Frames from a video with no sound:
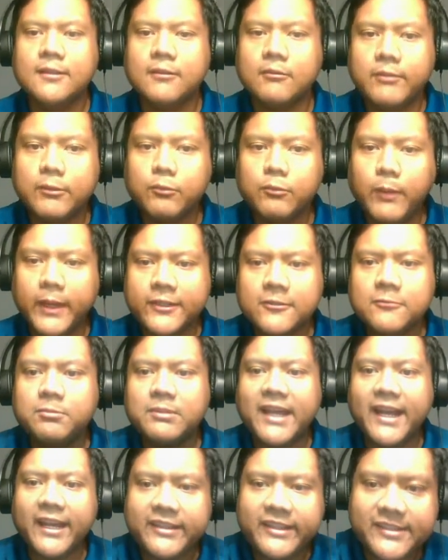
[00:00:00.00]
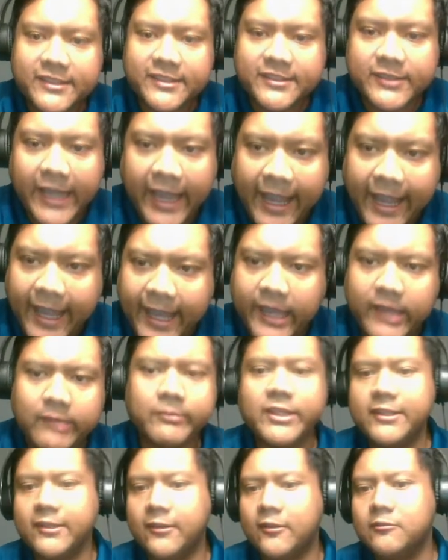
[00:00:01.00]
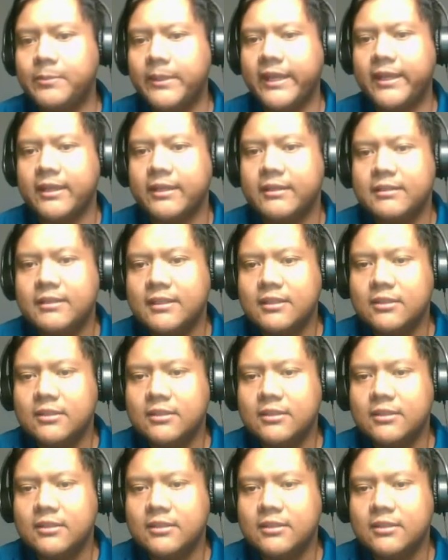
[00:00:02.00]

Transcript: With white or black, this is the aim in the opening.